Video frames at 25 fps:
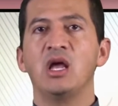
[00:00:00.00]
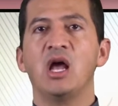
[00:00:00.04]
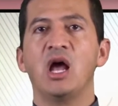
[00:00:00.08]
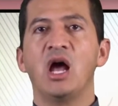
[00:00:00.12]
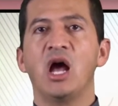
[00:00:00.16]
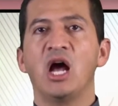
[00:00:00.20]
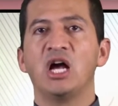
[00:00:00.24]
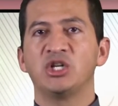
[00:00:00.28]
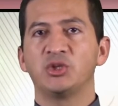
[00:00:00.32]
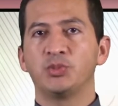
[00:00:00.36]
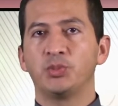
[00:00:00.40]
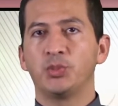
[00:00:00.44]

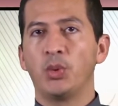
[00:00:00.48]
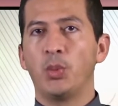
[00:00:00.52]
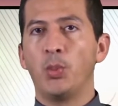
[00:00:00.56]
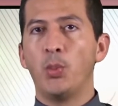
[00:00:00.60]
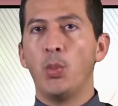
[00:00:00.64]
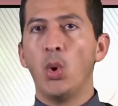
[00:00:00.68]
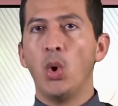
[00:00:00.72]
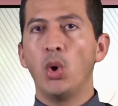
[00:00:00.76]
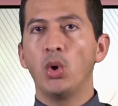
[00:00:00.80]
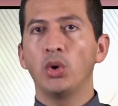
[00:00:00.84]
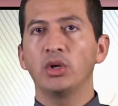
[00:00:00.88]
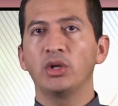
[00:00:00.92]
has
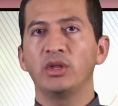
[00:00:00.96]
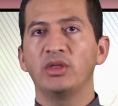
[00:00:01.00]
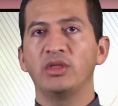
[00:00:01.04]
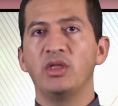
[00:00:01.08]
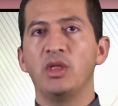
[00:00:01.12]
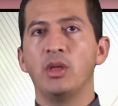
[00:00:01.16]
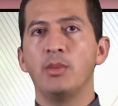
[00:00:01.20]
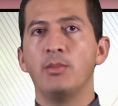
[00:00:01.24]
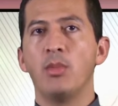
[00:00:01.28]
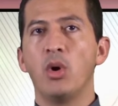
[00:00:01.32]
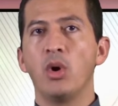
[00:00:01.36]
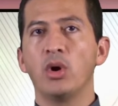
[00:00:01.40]
provoked
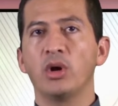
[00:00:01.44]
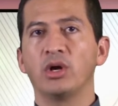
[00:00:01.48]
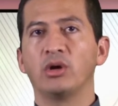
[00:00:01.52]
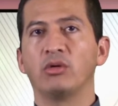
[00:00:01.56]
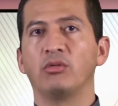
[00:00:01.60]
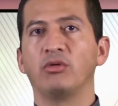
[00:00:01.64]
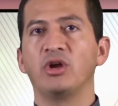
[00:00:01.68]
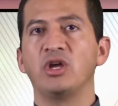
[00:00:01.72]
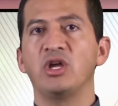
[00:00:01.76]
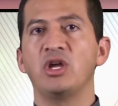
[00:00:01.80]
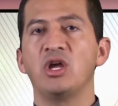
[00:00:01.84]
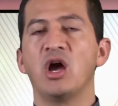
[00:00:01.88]
the
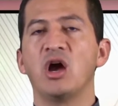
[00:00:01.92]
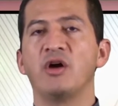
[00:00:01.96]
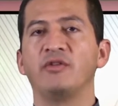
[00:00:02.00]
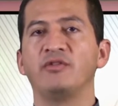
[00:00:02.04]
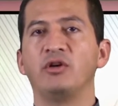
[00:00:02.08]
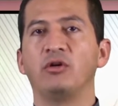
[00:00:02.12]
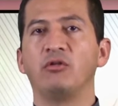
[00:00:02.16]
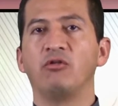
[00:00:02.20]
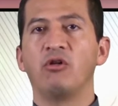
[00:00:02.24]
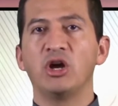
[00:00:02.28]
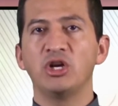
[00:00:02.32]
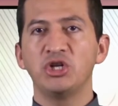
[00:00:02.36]
mockery of
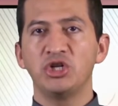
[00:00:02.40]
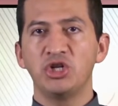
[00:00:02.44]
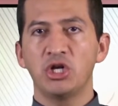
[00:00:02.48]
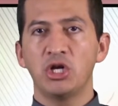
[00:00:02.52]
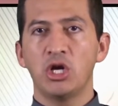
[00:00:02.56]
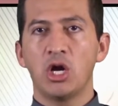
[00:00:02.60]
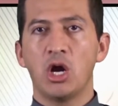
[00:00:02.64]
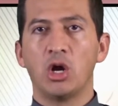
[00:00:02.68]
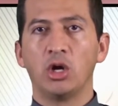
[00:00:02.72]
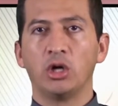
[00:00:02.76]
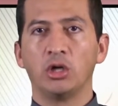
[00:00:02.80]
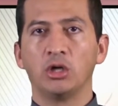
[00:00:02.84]
the
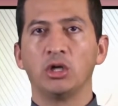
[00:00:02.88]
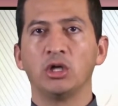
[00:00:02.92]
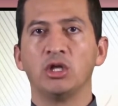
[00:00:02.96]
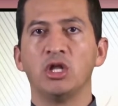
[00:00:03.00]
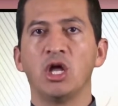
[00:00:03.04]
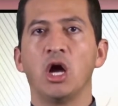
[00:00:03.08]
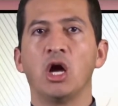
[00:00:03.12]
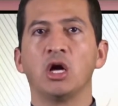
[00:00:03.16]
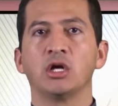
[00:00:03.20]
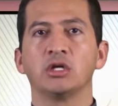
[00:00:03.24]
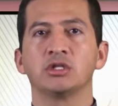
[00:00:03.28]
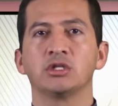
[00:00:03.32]
Russian
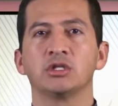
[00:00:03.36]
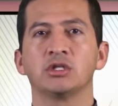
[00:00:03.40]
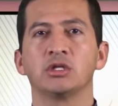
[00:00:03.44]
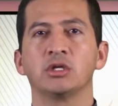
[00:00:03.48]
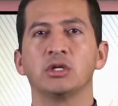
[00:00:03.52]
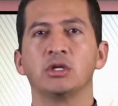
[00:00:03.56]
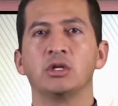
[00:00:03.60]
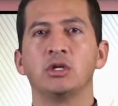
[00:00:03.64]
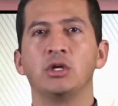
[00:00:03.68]
Orthodox,